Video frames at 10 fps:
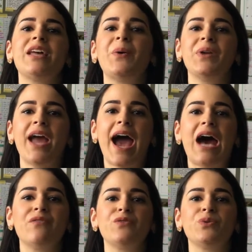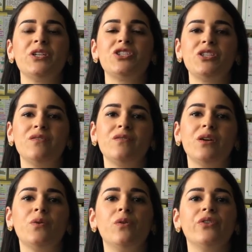that we have to achieve
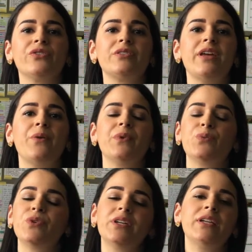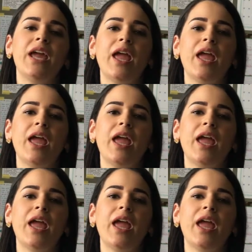the goals that we weren't